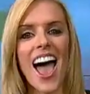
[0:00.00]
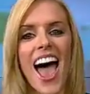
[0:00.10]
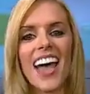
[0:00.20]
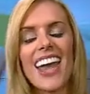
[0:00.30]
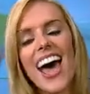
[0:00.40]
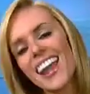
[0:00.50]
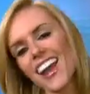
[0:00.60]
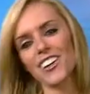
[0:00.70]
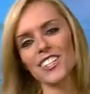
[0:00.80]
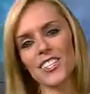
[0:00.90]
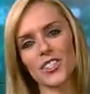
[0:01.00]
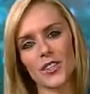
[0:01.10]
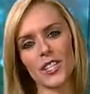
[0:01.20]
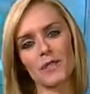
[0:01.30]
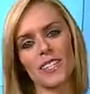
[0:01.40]
And Ed Harrison
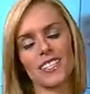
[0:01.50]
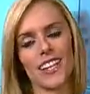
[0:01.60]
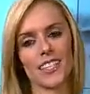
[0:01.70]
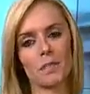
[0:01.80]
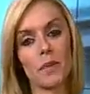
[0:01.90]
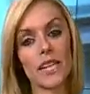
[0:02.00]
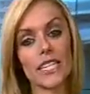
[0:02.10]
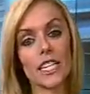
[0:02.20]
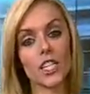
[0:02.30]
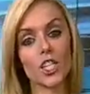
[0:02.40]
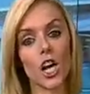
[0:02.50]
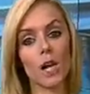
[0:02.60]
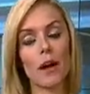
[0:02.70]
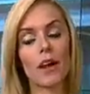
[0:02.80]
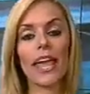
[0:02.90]
joins me in today's big deal to talk
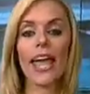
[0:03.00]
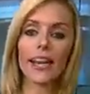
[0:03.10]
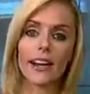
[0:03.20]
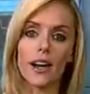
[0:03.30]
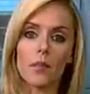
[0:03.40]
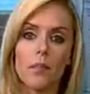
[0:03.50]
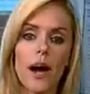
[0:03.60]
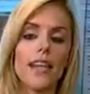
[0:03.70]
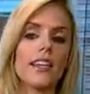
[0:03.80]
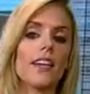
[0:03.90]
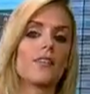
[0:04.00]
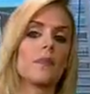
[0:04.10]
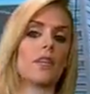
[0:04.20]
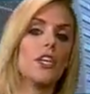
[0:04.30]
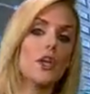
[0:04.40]
about Canada buying land
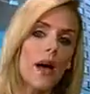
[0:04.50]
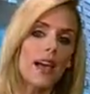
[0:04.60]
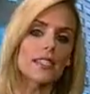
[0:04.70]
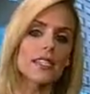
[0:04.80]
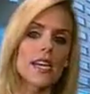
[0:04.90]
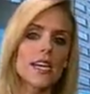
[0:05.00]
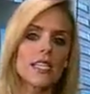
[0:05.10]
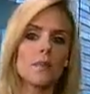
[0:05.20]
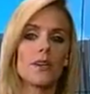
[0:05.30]
from the U.S. to